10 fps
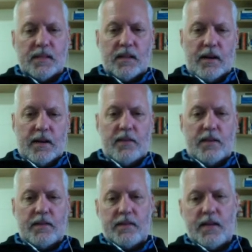All right,
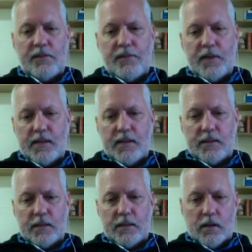then
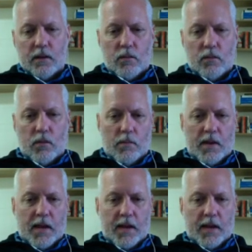ZFS
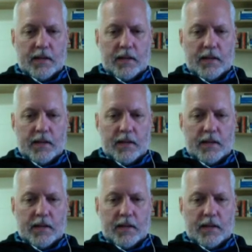rollback